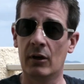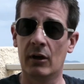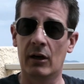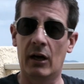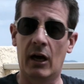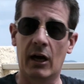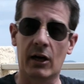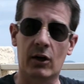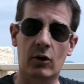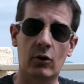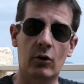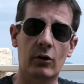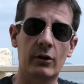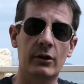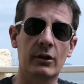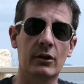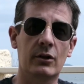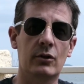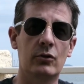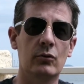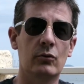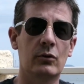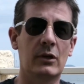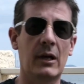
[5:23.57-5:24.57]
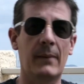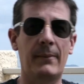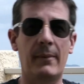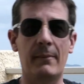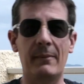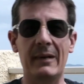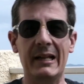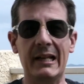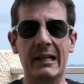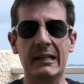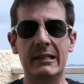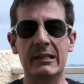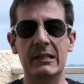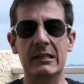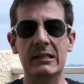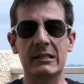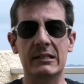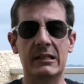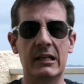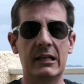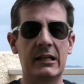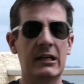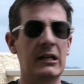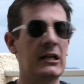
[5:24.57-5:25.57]
according to capabilities
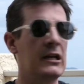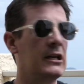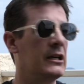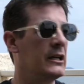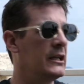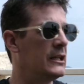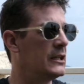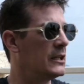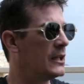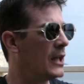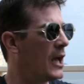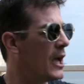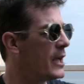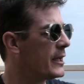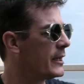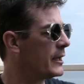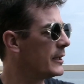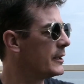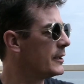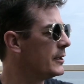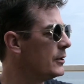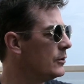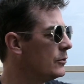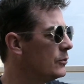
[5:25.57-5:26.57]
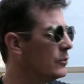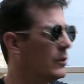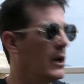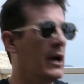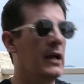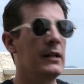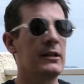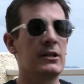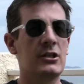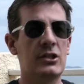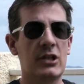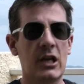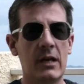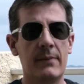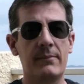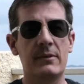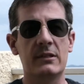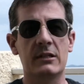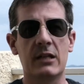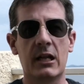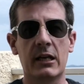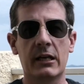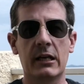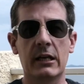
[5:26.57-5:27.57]
that are in Leica Q, and the shape
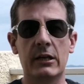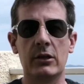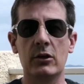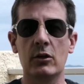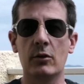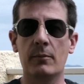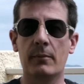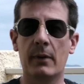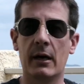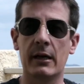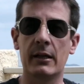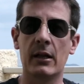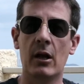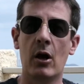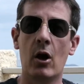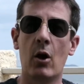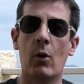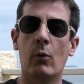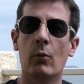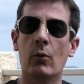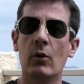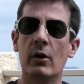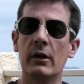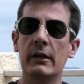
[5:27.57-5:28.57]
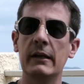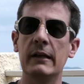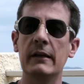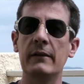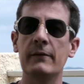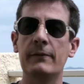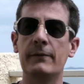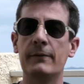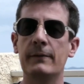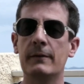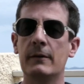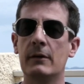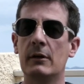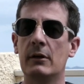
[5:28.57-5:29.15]
is Leica Q, but what if